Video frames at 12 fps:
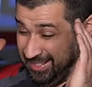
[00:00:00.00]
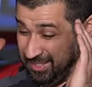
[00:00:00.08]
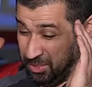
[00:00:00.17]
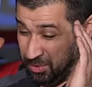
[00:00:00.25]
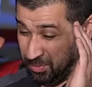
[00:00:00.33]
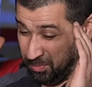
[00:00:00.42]

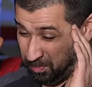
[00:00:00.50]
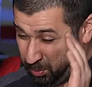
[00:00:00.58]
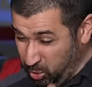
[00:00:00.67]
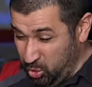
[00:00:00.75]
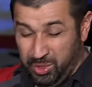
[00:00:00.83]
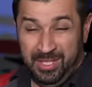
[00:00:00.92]
You
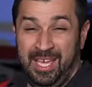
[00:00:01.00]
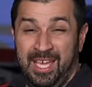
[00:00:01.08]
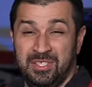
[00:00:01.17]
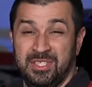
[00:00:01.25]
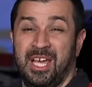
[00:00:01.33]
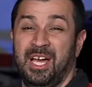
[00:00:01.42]
push the
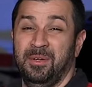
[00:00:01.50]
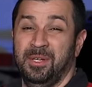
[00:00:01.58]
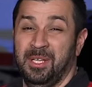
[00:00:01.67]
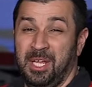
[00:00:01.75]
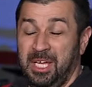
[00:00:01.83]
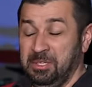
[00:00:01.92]
gas down
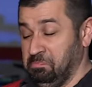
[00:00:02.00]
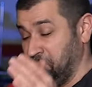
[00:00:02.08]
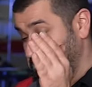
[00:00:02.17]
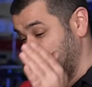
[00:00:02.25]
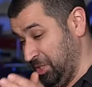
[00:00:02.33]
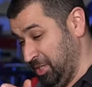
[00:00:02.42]
a
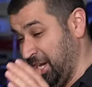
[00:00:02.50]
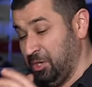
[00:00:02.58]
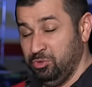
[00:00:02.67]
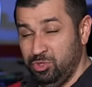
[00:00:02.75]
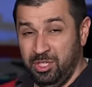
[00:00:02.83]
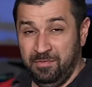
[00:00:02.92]
lot, it
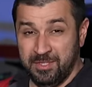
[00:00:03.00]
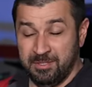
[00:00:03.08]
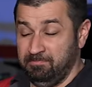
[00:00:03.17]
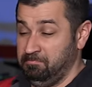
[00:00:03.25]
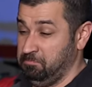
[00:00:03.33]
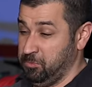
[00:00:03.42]
downshifts.
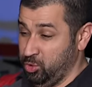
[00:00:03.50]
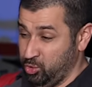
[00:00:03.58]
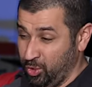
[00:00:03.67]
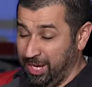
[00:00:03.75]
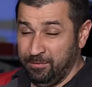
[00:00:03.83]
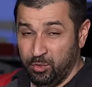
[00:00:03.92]
You
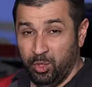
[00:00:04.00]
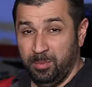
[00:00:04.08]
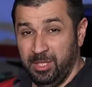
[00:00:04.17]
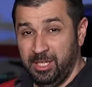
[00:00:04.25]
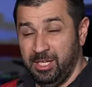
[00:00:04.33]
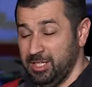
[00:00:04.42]
drive
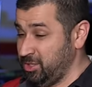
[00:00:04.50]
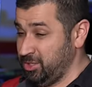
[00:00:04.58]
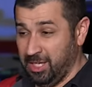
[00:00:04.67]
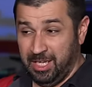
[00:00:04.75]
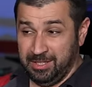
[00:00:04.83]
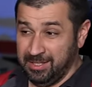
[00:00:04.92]
normally, it's
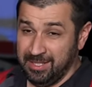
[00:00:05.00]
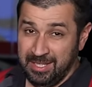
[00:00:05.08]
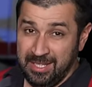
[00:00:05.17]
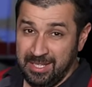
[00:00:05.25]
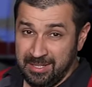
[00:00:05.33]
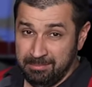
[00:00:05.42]
not
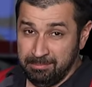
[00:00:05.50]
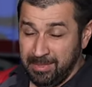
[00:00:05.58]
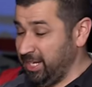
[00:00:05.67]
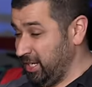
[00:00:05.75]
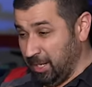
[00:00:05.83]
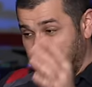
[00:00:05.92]

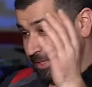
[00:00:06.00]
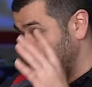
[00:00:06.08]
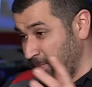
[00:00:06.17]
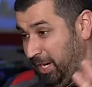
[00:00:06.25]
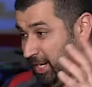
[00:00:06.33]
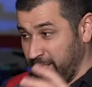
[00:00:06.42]
making up
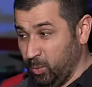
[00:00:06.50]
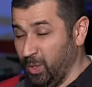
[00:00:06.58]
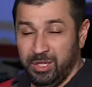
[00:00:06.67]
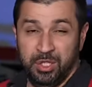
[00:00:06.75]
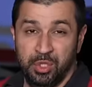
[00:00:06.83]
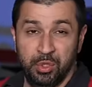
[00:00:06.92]
its mind
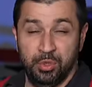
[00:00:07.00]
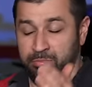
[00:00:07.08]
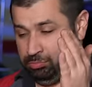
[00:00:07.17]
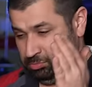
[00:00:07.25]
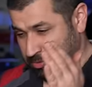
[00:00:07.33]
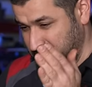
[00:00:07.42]
what to do.
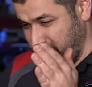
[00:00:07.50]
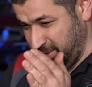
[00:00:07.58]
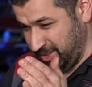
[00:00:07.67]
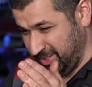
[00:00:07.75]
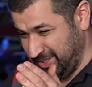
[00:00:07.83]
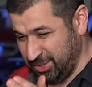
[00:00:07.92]

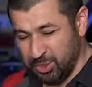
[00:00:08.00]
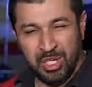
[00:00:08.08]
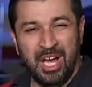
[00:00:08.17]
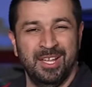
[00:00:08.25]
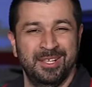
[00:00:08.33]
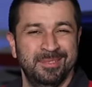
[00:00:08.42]
It's just
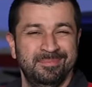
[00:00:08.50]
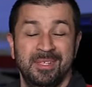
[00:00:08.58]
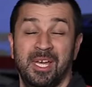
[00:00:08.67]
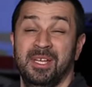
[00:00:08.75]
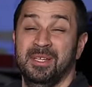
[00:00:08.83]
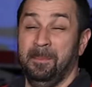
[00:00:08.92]
solid.
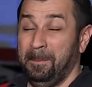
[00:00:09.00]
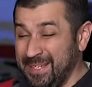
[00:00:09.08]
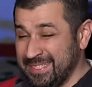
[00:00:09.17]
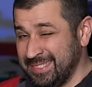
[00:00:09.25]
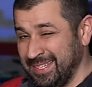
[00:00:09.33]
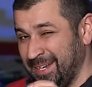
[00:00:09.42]
And the
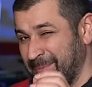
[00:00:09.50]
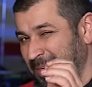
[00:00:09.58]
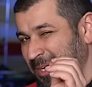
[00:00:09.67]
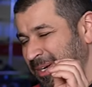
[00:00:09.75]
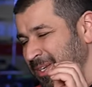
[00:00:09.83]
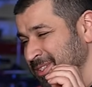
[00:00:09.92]
best thing
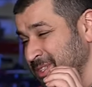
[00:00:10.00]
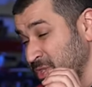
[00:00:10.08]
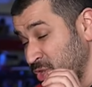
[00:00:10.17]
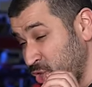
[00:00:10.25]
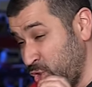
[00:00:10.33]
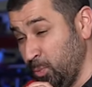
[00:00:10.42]
about it is
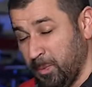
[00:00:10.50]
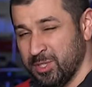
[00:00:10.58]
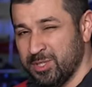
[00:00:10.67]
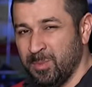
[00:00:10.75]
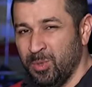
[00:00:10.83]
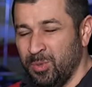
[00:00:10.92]
it's super
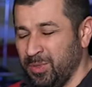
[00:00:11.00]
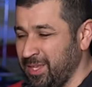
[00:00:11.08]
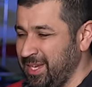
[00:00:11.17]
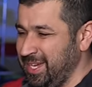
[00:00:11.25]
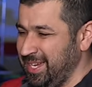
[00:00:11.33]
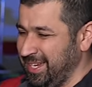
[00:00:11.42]
smooth,
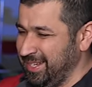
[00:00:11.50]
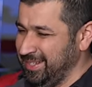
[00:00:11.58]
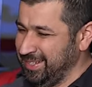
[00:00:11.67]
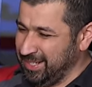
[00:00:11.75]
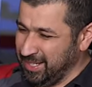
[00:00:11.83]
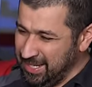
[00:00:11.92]
and
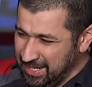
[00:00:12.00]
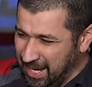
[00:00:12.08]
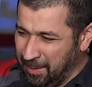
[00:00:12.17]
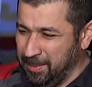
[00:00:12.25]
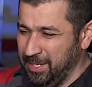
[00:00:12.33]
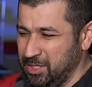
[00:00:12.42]
in
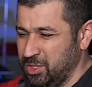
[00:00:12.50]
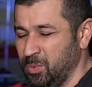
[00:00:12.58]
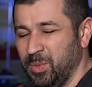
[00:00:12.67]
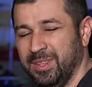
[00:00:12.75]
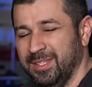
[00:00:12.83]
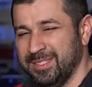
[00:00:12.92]

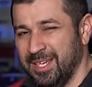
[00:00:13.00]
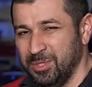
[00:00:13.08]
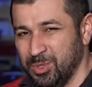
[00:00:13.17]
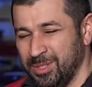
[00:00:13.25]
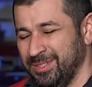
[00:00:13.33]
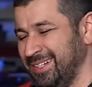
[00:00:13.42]
combination with this
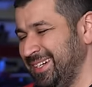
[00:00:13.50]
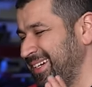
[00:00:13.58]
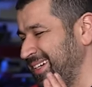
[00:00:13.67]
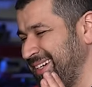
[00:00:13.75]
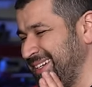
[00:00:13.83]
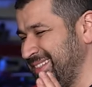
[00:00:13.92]
engine,
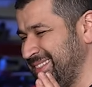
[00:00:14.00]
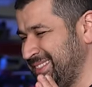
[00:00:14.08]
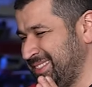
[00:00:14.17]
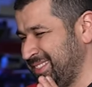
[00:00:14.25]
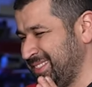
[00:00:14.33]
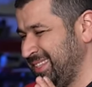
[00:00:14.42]

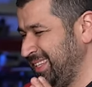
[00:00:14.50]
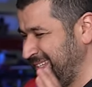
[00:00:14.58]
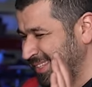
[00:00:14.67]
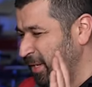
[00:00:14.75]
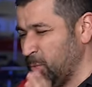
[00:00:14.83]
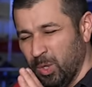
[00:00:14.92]
it's
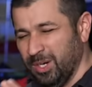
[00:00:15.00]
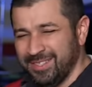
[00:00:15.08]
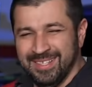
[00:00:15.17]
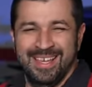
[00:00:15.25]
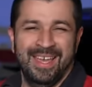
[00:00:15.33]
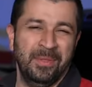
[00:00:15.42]
they, they work
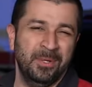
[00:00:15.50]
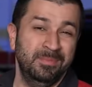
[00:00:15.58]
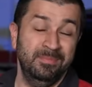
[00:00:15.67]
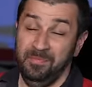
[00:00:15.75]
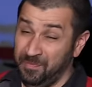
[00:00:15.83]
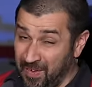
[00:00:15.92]
together
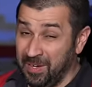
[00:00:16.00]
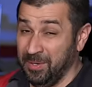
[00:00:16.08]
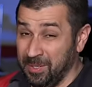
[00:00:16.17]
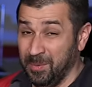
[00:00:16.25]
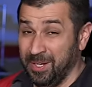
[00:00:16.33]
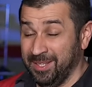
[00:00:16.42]

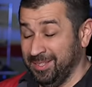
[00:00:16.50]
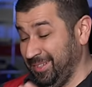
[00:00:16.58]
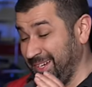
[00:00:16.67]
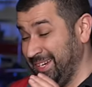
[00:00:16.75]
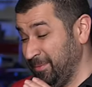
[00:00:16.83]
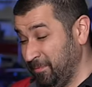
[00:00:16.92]
very well.
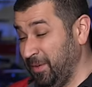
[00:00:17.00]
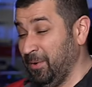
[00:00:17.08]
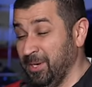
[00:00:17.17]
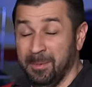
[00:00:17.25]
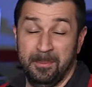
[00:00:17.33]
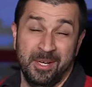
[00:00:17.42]
I am
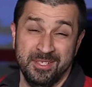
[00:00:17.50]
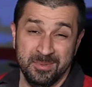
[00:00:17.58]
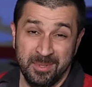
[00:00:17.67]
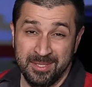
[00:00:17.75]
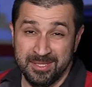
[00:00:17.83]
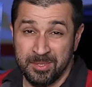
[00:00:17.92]
very impressed
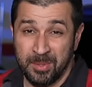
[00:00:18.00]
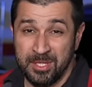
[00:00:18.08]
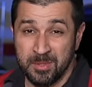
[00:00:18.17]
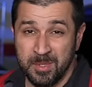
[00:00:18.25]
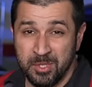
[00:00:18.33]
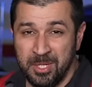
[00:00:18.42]
with this
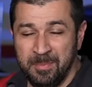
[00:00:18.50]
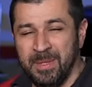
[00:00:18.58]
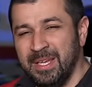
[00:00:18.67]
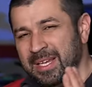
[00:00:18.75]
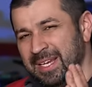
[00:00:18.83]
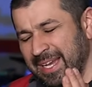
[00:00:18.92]
transmission.
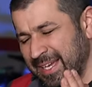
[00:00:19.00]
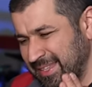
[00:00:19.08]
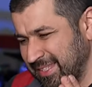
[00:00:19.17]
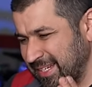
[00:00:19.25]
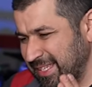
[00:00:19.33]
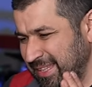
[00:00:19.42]

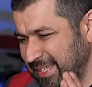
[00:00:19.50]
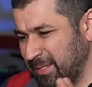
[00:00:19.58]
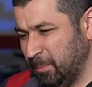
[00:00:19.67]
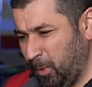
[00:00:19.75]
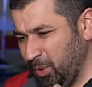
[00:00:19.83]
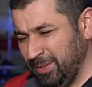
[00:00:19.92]
And the
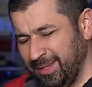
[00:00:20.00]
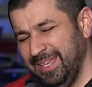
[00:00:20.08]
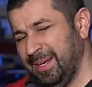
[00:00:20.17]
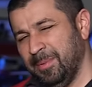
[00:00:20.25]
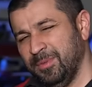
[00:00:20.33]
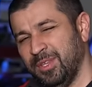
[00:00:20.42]
important
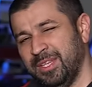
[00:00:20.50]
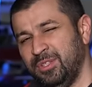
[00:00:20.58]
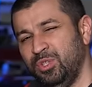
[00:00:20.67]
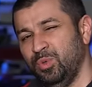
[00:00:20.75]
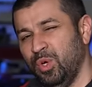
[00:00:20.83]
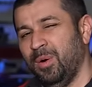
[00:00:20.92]
thing about
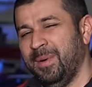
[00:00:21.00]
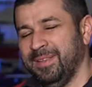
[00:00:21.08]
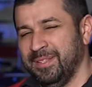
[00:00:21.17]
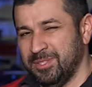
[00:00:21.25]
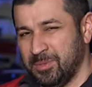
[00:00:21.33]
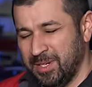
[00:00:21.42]
that you know
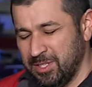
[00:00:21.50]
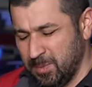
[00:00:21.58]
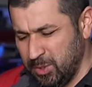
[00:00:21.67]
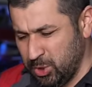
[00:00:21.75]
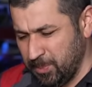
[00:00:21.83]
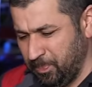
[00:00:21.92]
about this
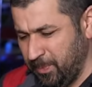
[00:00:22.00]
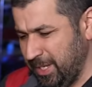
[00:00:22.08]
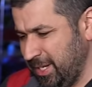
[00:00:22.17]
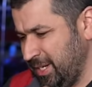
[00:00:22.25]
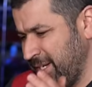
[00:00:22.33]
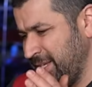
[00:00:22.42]
transmission,
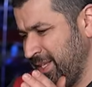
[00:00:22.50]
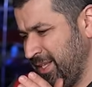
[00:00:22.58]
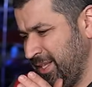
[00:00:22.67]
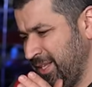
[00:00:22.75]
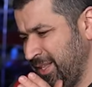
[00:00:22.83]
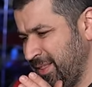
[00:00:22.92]

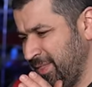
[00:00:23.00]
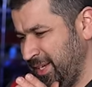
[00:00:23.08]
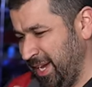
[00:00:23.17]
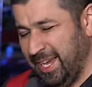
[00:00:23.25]
the